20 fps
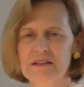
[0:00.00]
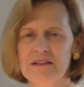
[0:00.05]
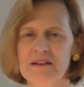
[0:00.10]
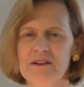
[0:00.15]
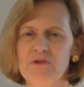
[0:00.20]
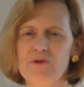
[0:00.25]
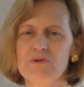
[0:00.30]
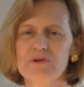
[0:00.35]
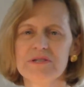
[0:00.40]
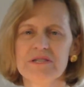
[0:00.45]

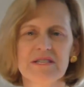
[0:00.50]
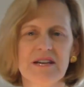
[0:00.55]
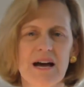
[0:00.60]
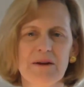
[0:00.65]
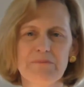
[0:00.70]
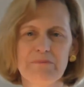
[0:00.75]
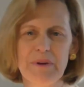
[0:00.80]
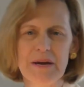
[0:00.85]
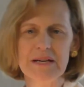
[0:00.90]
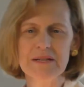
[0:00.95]
Of course,
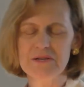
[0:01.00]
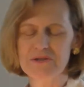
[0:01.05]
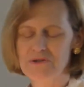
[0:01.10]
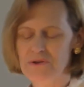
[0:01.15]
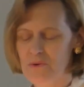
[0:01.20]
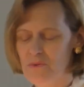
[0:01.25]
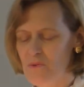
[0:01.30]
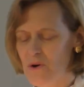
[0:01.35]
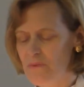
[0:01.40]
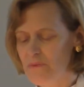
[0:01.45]
not based
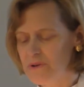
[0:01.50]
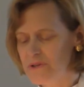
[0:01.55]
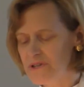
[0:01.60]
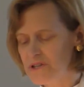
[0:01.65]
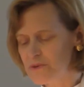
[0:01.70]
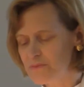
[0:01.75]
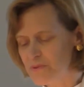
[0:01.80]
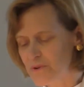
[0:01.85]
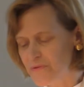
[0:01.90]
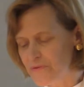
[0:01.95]
on what we
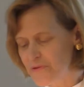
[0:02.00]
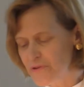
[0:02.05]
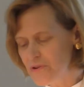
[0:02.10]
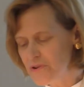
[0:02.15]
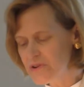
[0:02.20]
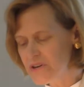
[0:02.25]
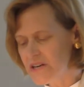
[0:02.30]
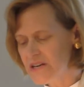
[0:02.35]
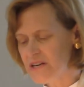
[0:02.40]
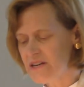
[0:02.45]
just
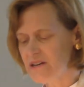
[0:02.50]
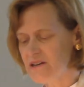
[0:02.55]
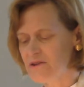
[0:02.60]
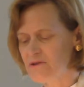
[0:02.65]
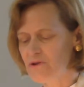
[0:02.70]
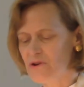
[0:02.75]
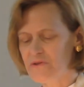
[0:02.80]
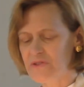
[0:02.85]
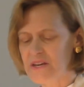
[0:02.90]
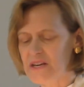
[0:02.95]
prefer to
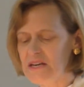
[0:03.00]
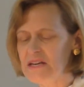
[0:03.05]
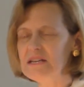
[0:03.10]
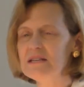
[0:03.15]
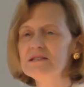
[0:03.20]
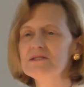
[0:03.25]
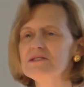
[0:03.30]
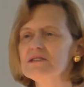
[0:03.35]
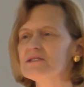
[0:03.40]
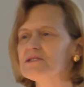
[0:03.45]
hear or the
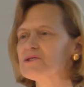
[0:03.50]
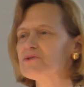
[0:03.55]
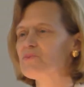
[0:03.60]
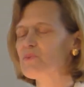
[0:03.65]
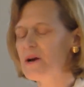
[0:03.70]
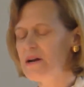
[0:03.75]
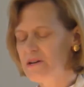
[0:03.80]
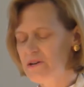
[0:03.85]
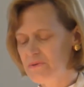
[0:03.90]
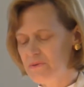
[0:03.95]
easiest
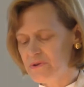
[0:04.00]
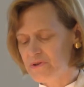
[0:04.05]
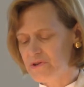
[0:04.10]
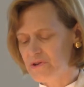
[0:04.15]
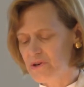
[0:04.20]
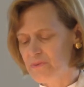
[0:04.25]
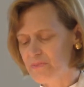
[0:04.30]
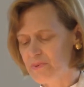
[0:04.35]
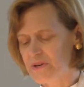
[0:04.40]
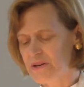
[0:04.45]
way to
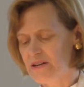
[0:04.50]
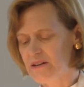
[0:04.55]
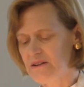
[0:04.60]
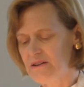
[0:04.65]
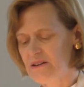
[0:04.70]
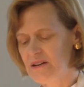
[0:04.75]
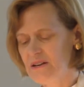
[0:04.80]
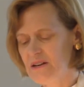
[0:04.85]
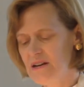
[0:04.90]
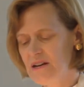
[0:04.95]
interpret it,
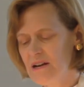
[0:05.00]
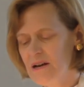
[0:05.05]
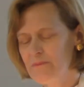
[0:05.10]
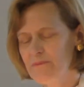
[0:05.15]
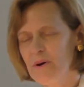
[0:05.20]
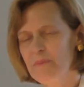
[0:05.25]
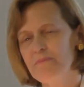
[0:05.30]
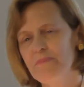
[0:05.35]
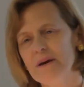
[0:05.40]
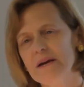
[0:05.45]

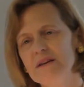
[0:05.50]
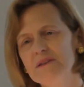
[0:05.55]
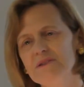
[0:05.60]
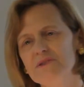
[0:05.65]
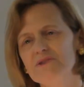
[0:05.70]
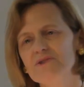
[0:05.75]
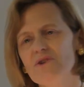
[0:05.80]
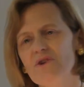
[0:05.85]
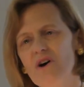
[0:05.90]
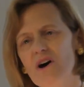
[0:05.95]
but
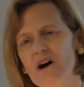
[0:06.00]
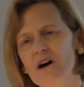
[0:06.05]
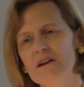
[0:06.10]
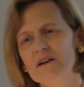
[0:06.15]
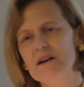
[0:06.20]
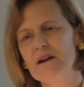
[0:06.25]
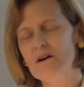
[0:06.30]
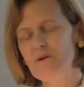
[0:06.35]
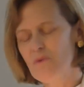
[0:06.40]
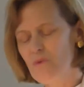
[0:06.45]
based
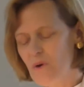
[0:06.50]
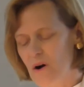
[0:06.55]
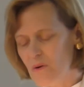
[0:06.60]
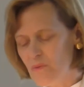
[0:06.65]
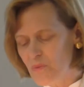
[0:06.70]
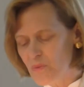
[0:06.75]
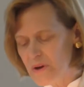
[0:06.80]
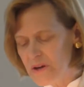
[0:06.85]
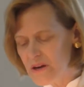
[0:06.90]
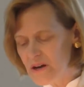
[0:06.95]
on
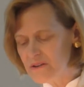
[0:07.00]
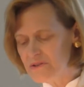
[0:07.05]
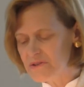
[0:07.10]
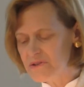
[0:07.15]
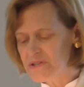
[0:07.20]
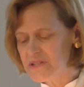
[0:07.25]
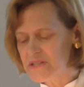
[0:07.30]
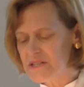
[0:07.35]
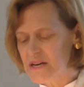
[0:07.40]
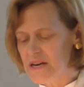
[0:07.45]
what we
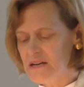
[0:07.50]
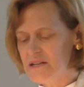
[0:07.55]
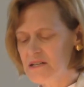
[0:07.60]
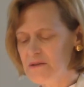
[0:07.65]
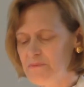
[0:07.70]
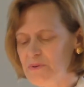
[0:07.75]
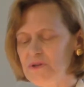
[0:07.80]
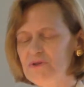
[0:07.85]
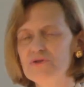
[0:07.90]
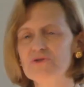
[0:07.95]
understand
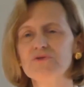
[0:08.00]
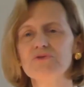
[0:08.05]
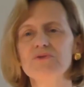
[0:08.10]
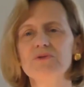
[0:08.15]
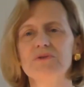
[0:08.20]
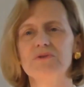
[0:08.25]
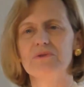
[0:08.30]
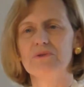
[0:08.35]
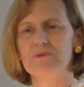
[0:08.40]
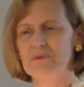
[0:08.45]
to be
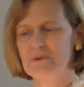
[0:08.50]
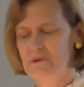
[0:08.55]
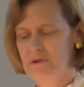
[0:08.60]
true,